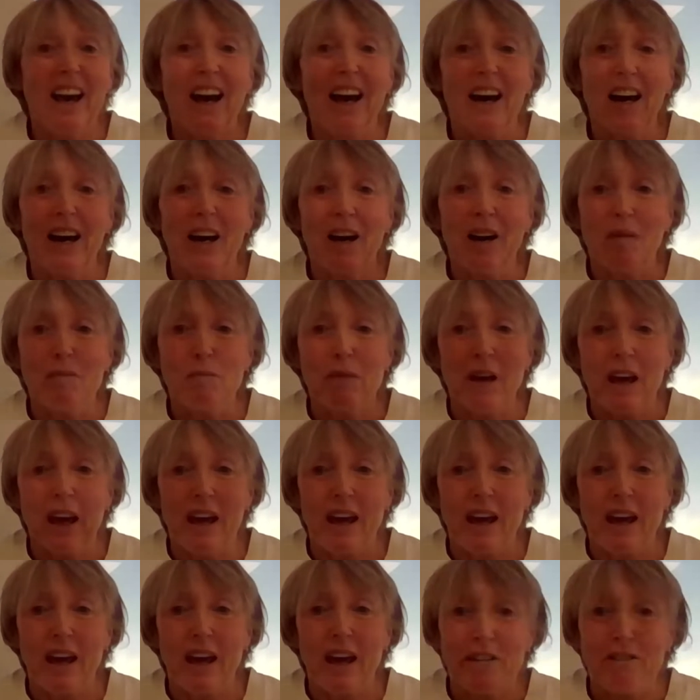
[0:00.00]

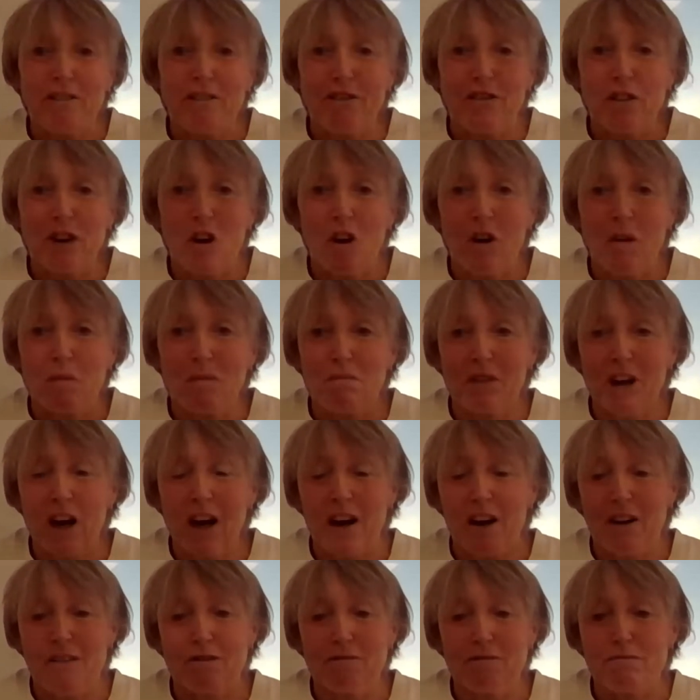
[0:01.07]
And we went from
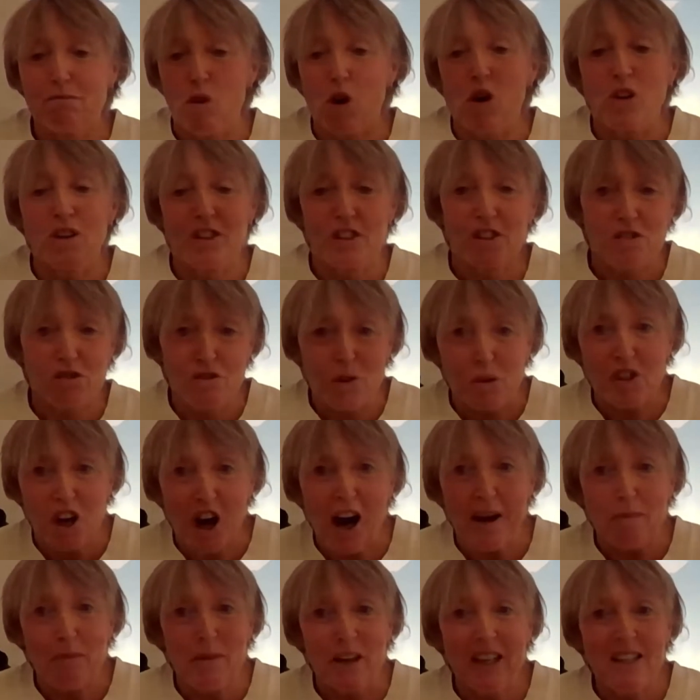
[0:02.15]
kind of bronze to
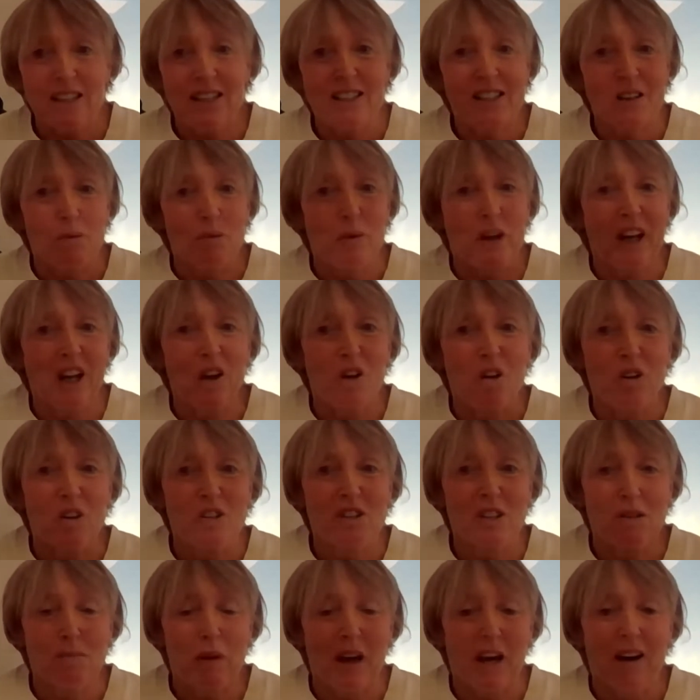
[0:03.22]
diamond, and we
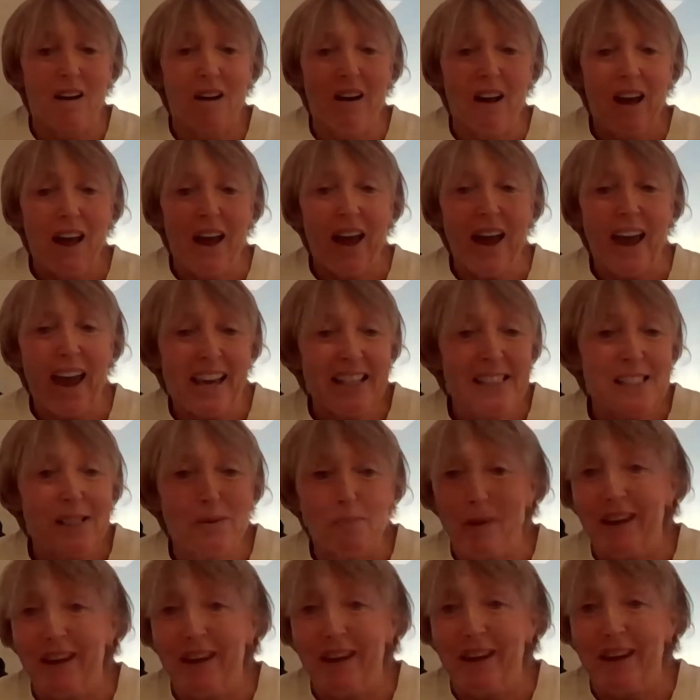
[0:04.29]
learned about
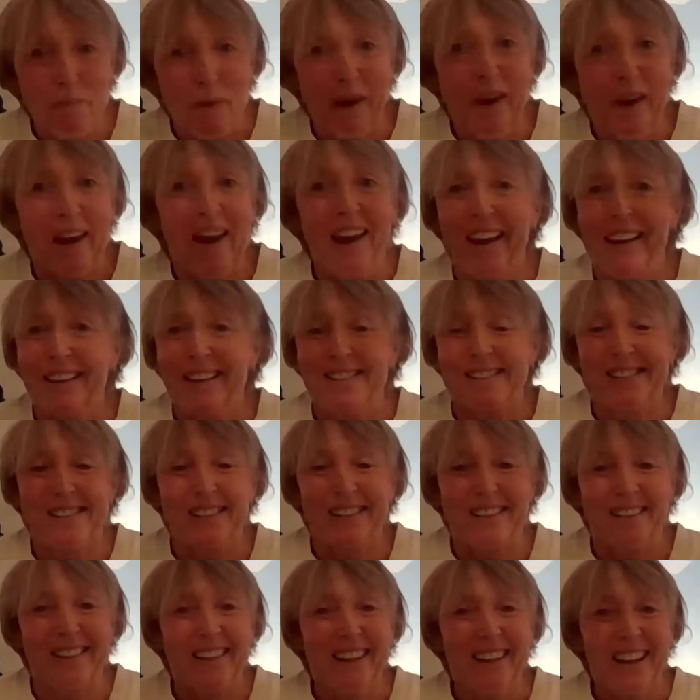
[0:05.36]
aspects and impacts
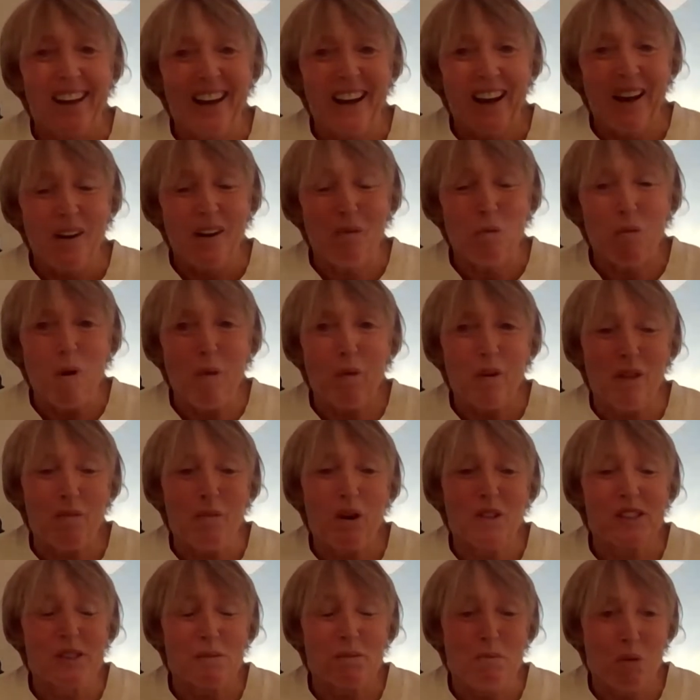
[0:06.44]
and what were the
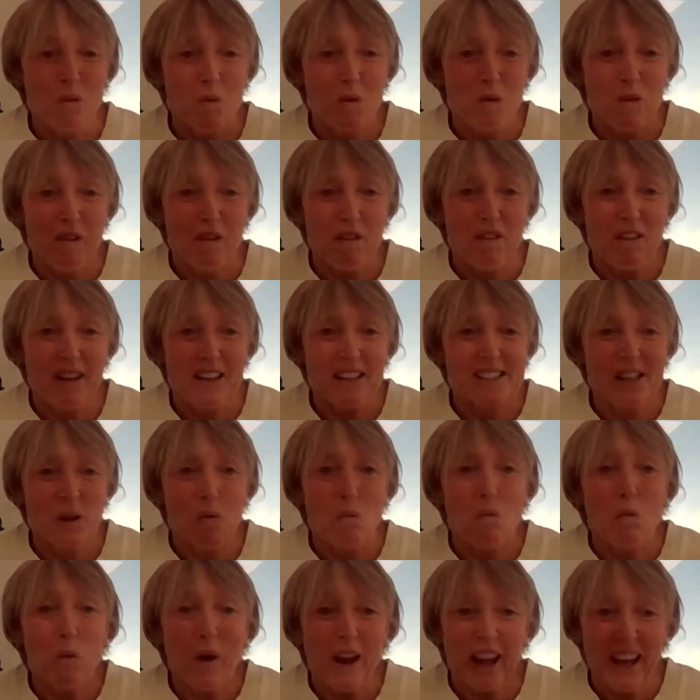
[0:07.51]
most important things
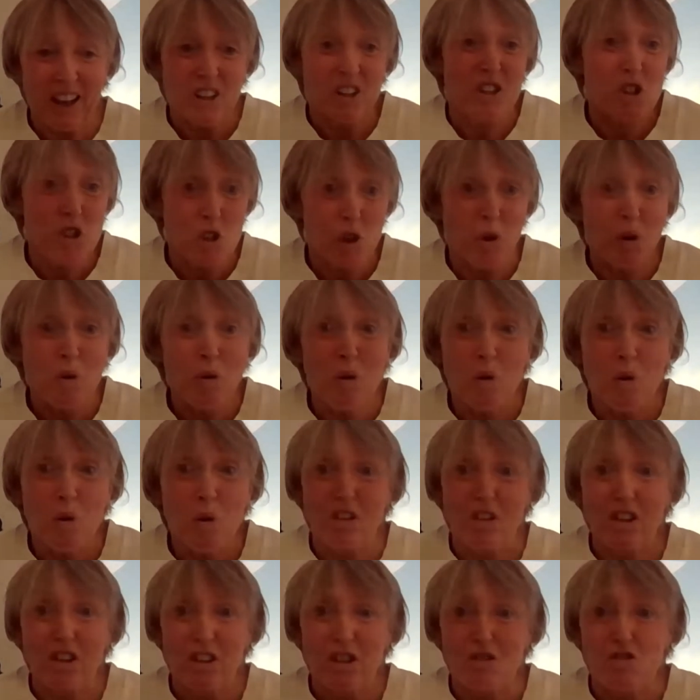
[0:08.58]
that we could do or
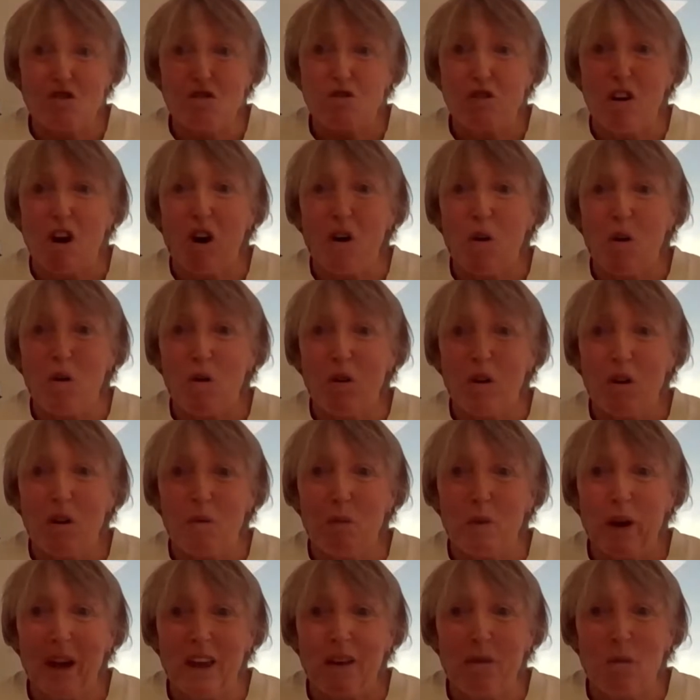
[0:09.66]
could control,
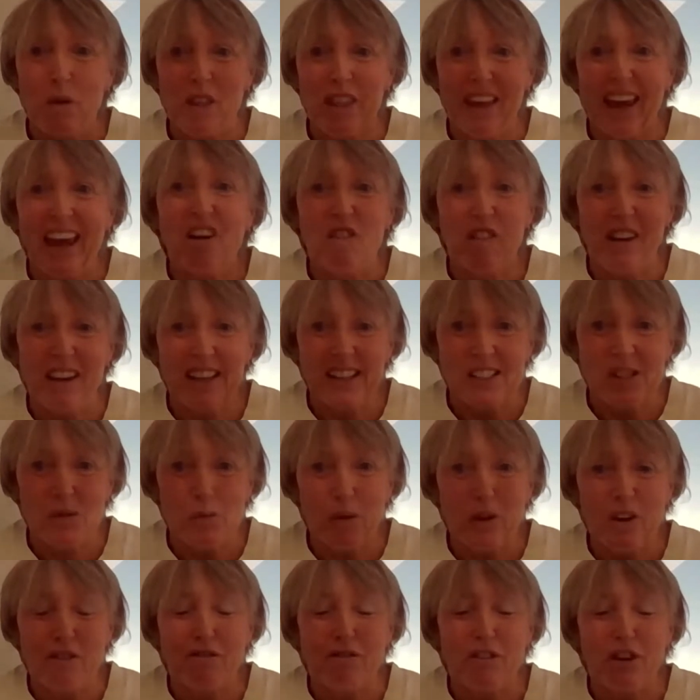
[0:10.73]
and where were the areas
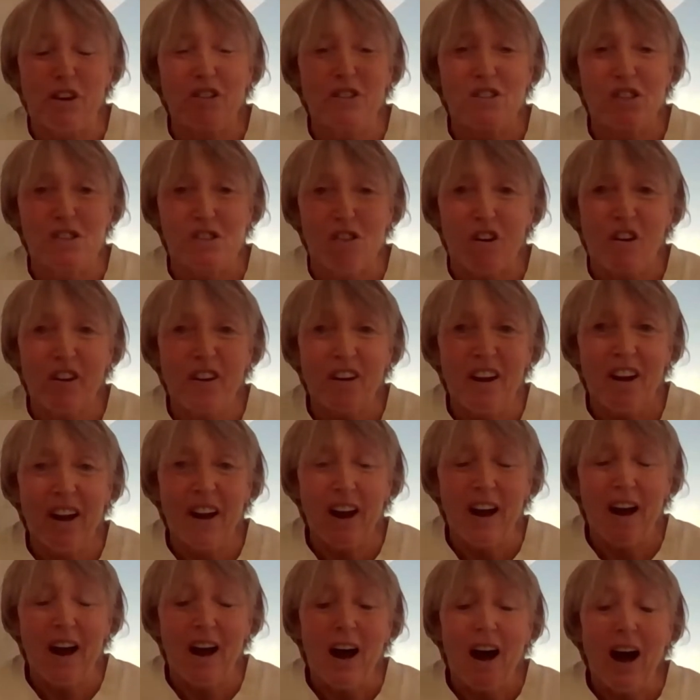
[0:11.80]
we could focus on.
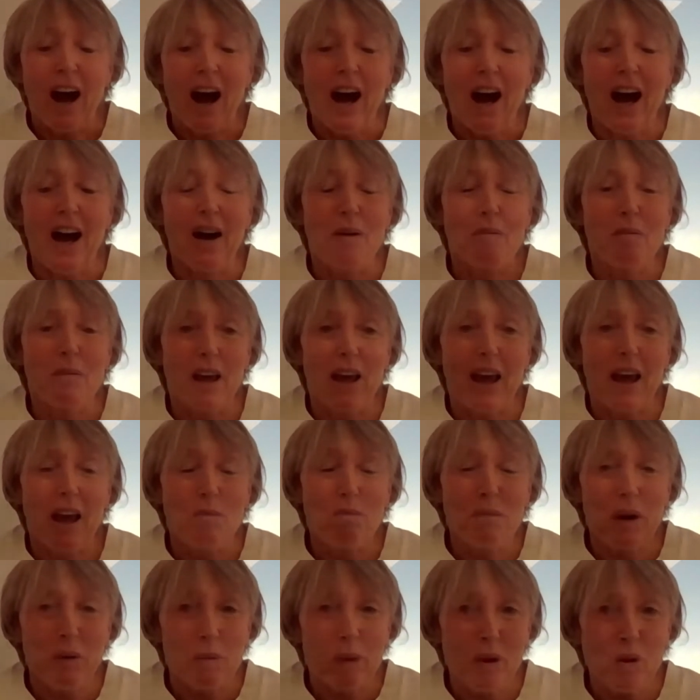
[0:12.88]

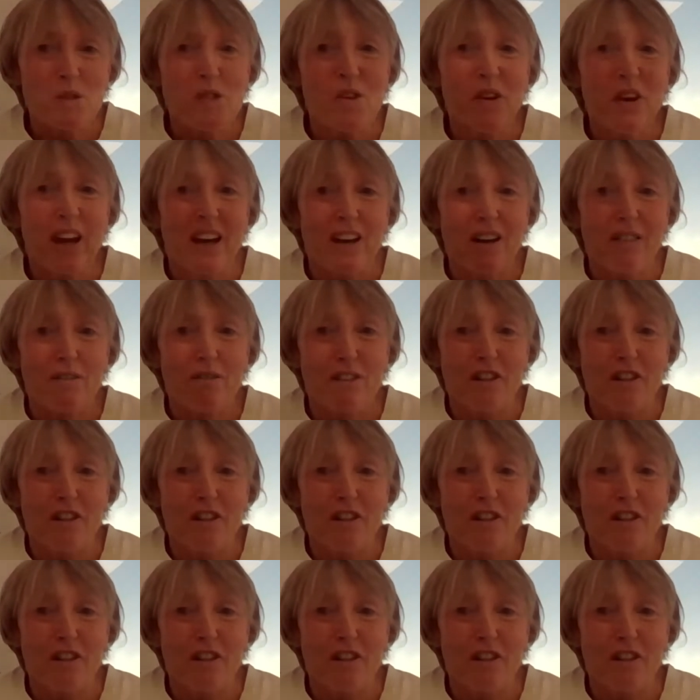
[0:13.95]
But we also had